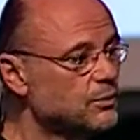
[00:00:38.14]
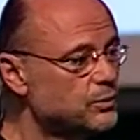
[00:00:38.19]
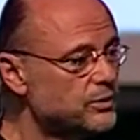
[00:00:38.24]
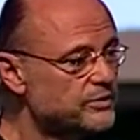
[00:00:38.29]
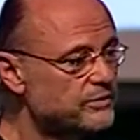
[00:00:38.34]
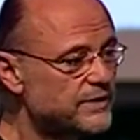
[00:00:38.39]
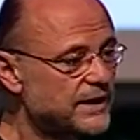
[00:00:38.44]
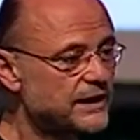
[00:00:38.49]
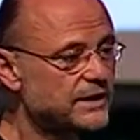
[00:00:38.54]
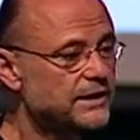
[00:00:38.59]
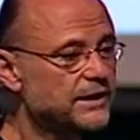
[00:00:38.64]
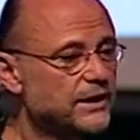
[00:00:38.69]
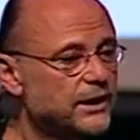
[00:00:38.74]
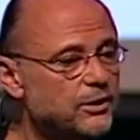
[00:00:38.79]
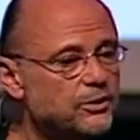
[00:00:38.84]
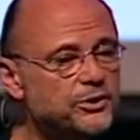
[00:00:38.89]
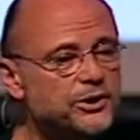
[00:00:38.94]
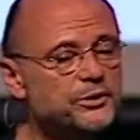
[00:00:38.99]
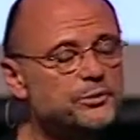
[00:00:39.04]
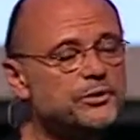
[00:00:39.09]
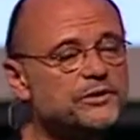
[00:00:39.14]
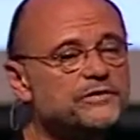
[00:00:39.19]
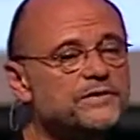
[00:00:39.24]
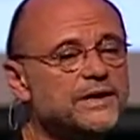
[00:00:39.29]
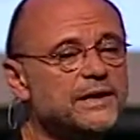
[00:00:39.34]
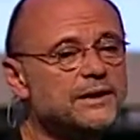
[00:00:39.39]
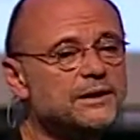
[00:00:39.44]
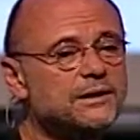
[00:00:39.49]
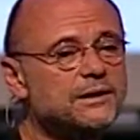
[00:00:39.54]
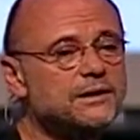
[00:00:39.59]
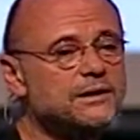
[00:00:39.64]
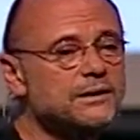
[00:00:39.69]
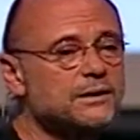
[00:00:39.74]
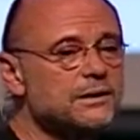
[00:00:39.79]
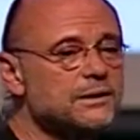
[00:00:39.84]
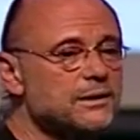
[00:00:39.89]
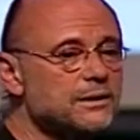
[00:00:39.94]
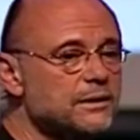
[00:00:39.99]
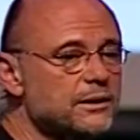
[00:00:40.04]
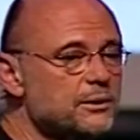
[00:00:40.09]
We've had Gehry, we've had
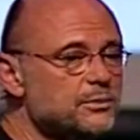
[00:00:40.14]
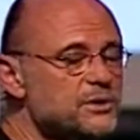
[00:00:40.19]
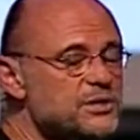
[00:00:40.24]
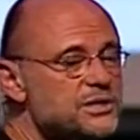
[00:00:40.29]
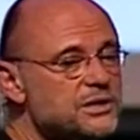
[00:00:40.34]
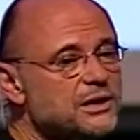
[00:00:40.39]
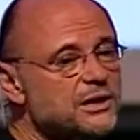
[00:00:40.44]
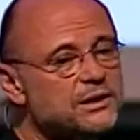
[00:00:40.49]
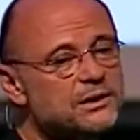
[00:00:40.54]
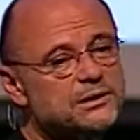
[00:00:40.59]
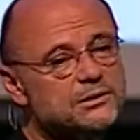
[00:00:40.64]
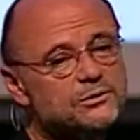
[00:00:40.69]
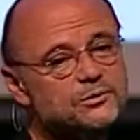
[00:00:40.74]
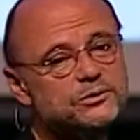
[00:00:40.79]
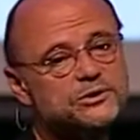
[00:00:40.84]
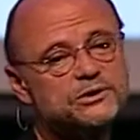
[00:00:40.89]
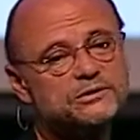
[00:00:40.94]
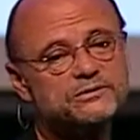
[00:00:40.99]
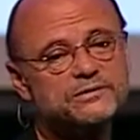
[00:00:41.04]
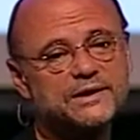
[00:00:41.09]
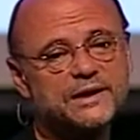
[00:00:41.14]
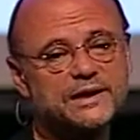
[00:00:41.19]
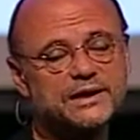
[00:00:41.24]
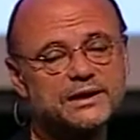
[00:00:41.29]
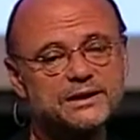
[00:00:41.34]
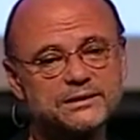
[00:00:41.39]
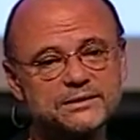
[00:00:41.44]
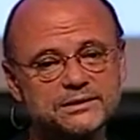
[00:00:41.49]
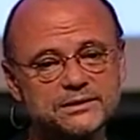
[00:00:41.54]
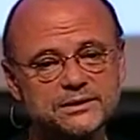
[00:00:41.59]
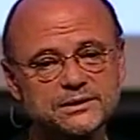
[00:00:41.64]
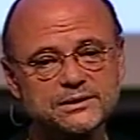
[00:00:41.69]
Libeskind, we've had